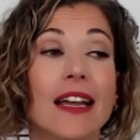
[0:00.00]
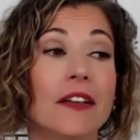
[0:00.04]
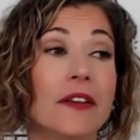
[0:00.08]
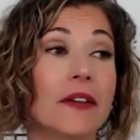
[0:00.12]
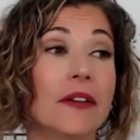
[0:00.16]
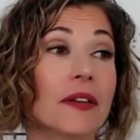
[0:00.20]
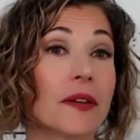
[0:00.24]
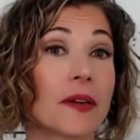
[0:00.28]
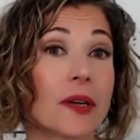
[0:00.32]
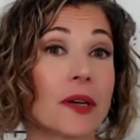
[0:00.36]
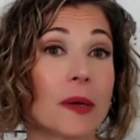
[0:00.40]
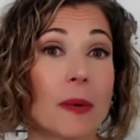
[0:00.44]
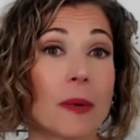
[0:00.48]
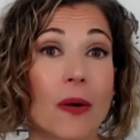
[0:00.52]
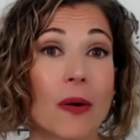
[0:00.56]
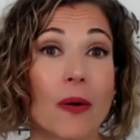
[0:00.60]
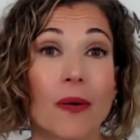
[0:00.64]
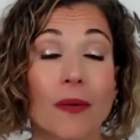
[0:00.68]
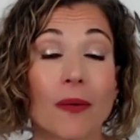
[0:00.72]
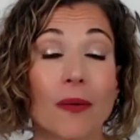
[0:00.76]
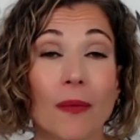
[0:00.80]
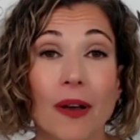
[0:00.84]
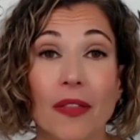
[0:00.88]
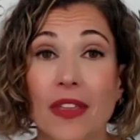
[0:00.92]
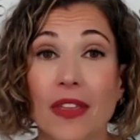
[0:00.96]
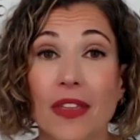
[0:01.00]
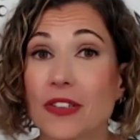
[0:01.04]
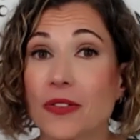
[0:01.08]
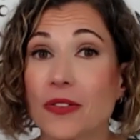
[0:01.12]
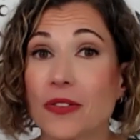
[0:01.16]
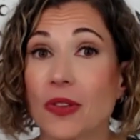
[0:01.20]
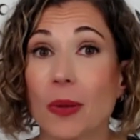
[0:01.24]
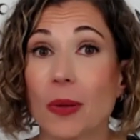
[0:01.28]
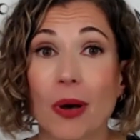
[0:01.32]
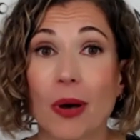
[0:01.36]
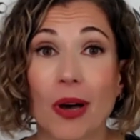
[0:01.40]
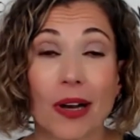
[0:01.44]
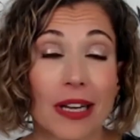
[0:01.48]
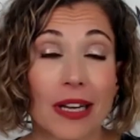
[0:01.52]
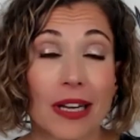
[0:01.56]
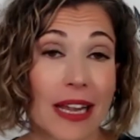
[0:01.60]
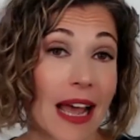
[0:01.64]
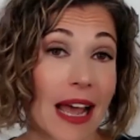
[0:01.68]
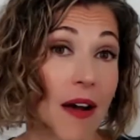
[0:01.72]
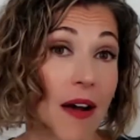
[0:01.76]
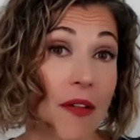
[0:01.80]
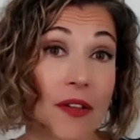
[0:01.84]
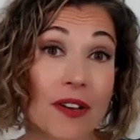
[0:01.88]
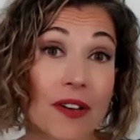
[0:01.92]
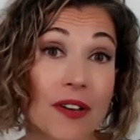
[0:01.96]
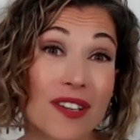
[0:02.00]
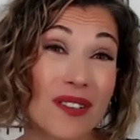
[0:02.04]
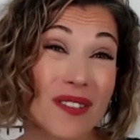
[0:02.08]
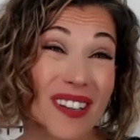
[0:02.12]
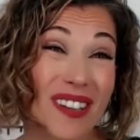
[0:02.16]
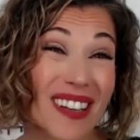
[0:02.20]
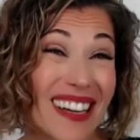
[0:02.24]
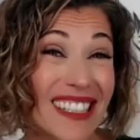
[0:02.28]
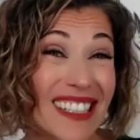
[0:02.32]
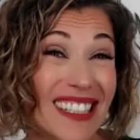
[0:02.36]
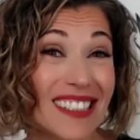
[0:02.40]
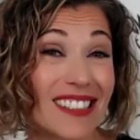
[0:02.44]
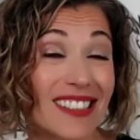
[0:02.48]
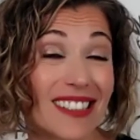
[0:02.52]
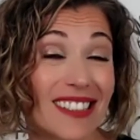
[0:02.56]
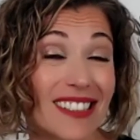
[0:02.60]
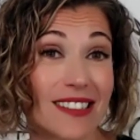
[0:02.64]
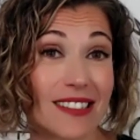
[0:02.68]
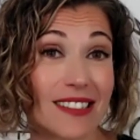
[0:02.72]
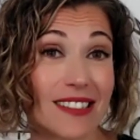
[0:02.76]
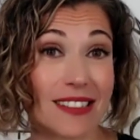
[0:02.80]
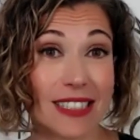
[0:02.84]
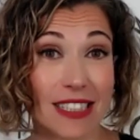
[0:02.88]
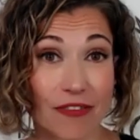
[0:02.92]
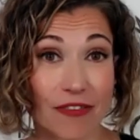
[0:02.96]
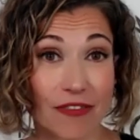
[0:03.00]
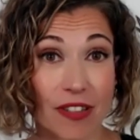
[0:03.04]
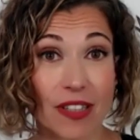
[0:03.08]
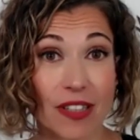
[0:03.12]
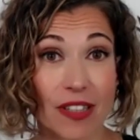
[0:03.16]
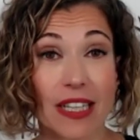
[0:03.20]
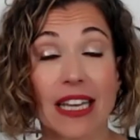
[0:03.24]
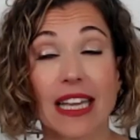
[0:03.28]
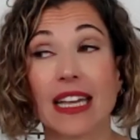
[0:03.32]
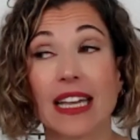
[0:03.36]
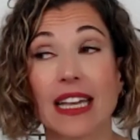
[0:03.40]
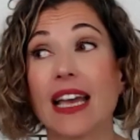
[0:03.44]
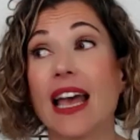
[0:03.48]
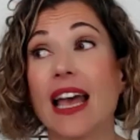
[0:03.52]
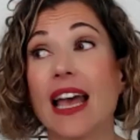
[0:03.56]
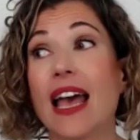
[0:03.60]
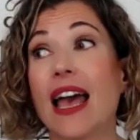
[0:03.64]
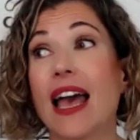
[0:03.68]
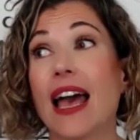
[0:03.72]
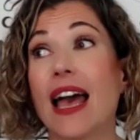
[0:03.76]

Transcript: You can learn about what they do in the body, how they're utilized differently,